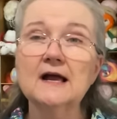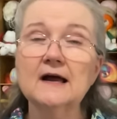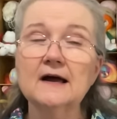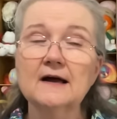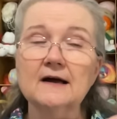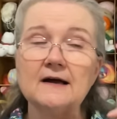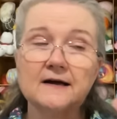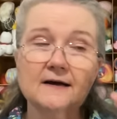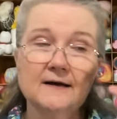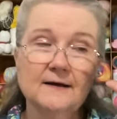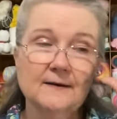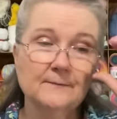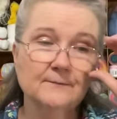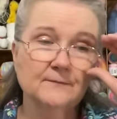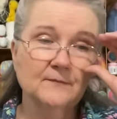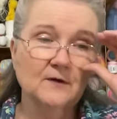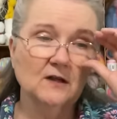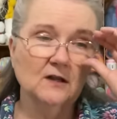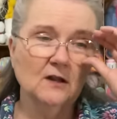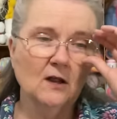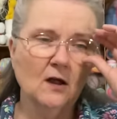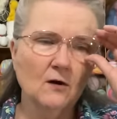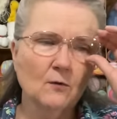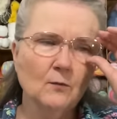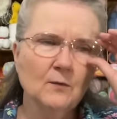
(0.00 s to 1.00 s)

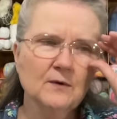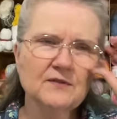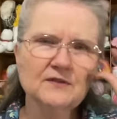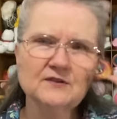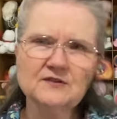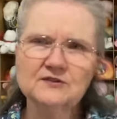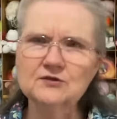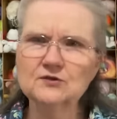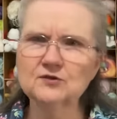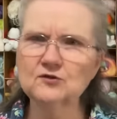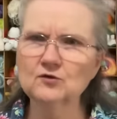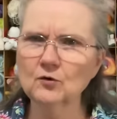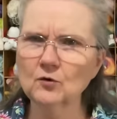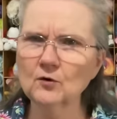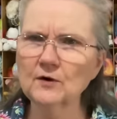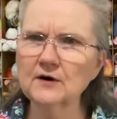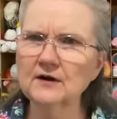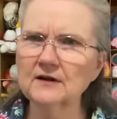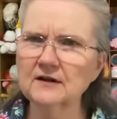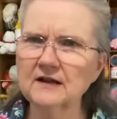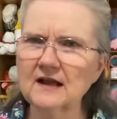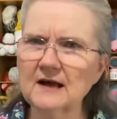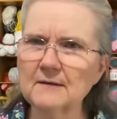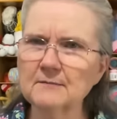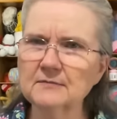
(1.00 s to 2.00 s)
along with a
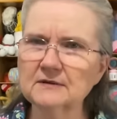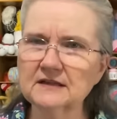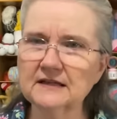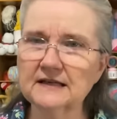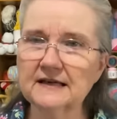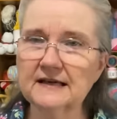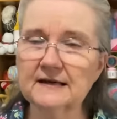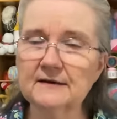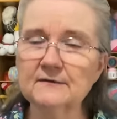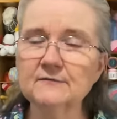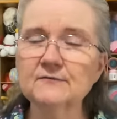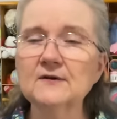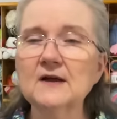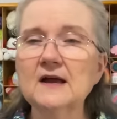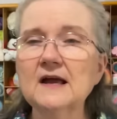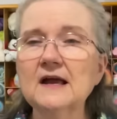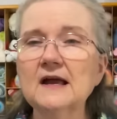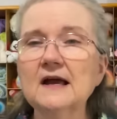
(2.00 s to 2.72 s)
tutorial, I believe.